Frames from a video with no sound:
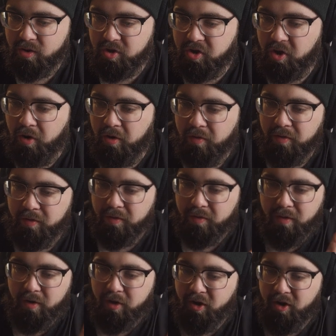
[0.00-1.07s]
So
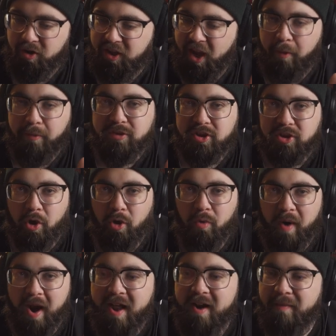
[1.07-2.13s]
that was so
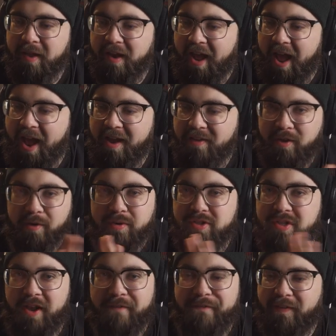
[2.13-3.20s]
random. Like
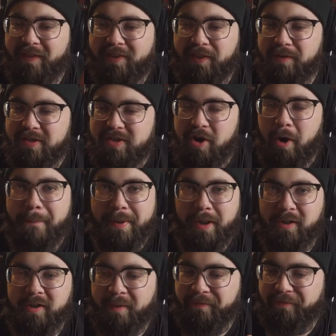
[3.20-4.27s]
it felt like there was no
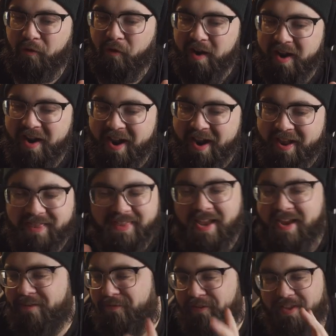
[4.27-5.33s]
build-up for it, and
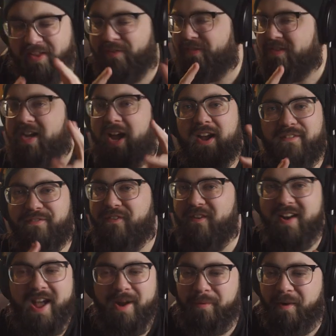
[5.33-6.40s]
thankfully the photographer
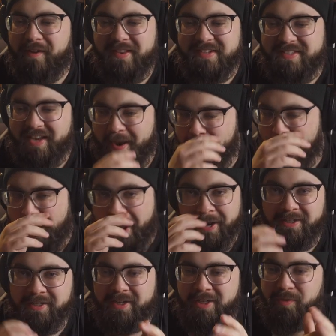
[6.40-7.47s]
and I were on the same
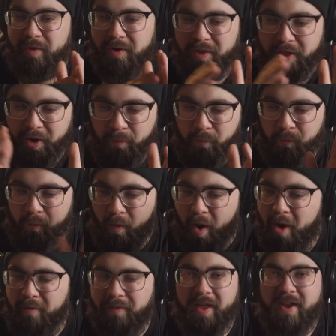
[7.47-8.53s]
page because we were like,
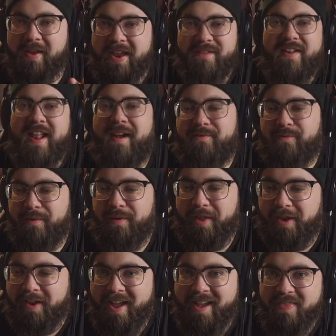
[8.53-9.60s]
whoa! Like even after we were
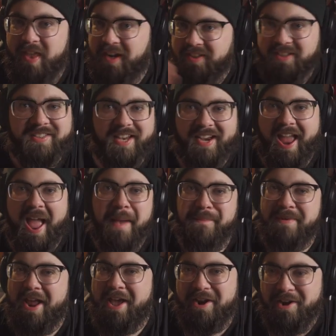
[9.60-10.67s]
like, that just like
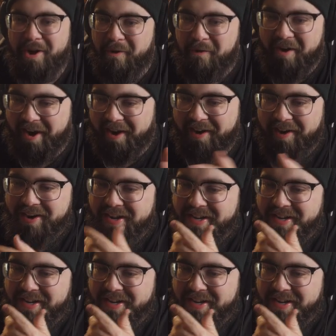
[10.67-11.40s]
happened out of nowhere.